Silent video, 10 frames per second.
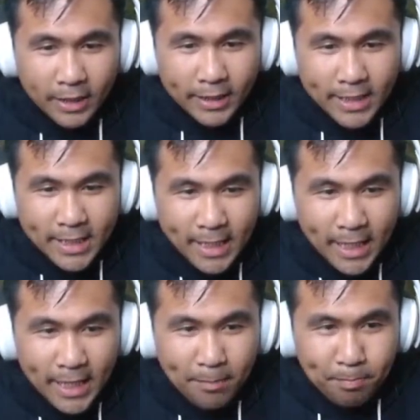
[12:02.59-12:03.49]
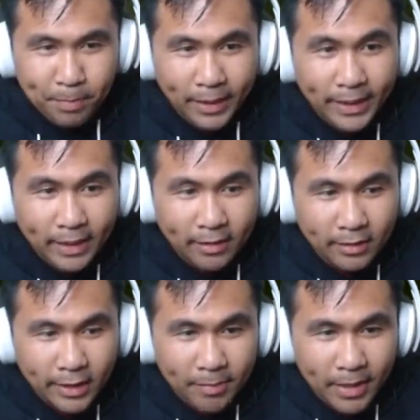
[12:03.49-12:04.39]
Yeah, buddy.
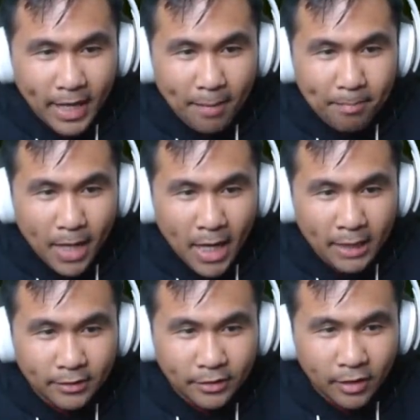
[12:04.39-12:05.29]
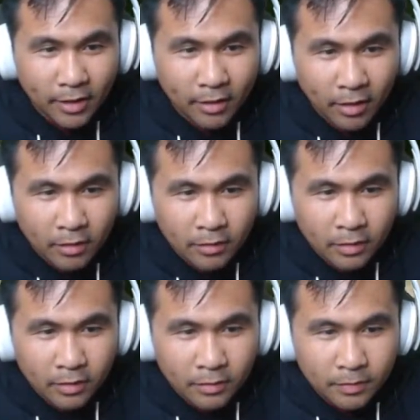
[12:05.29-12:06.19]
Give me that mod, son.
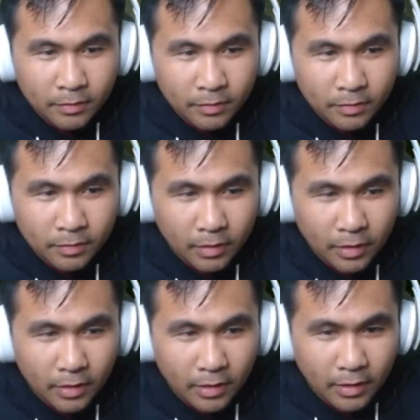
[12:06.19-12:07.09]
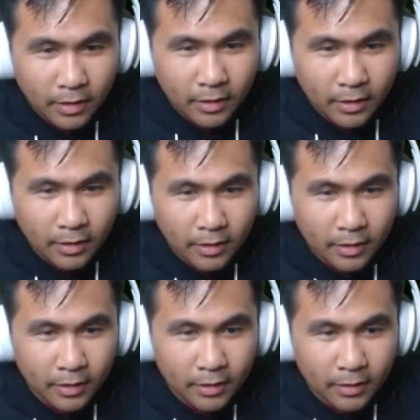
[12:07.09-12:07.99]

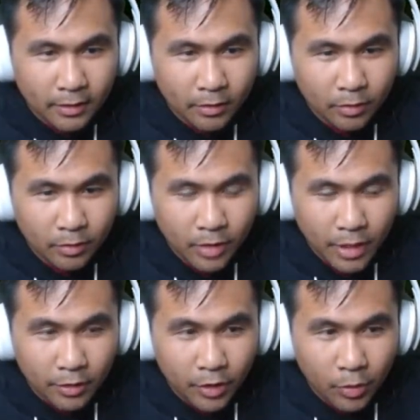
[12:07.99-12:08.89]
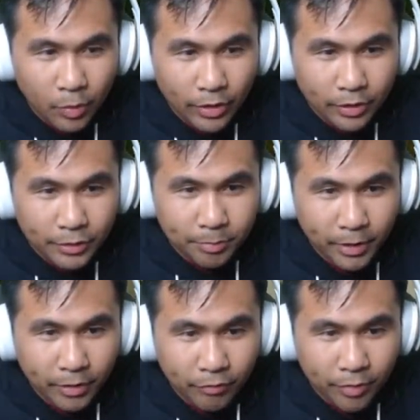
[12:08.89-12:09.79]
Uh, I don't know where they're
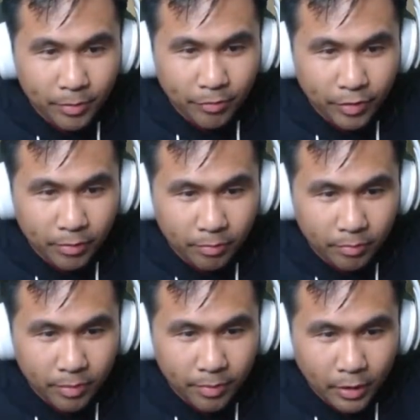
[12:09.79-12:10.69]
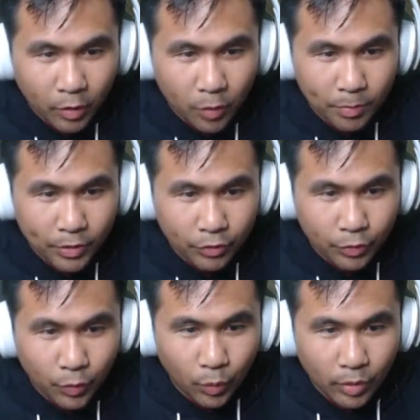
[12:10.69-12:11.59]
speaking for me from. Open this
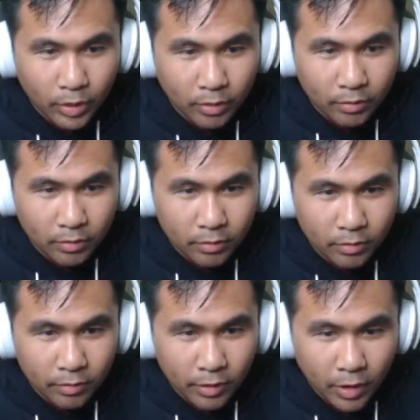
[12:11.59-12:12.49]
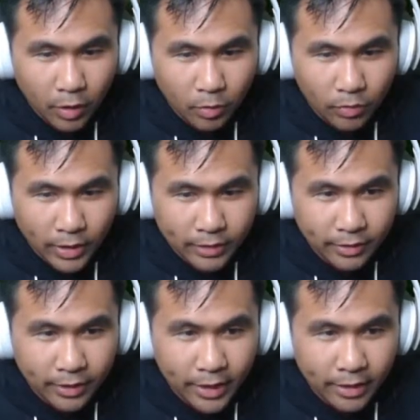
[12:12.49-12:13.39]
door. No, that is a
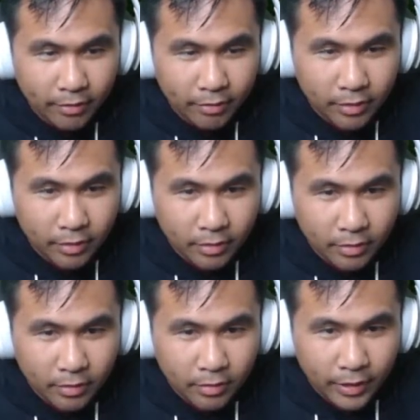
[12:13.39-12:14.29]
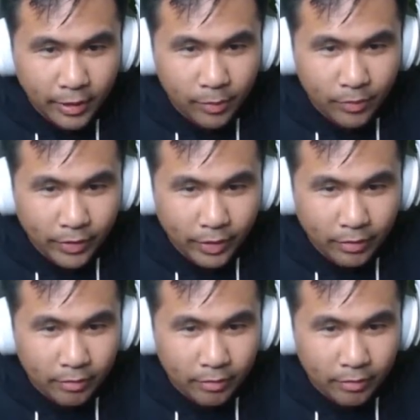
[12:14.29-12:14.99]
negative. Are you in there?